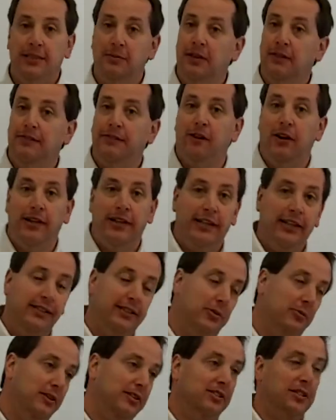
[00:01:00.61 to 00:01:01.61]
to be
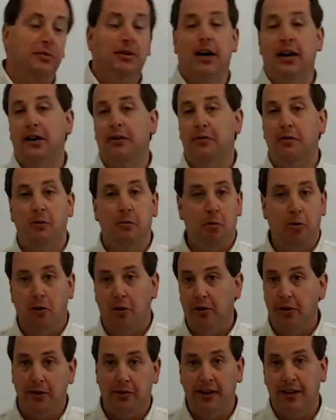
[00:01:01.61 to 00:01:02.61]
funny, to win some kind of
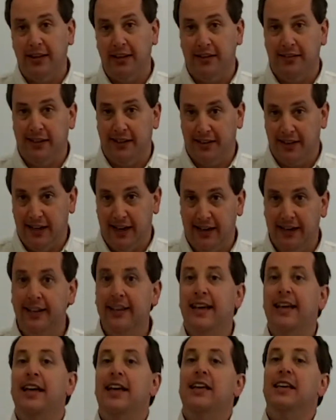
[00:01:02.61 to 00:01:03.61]
award or anything like that.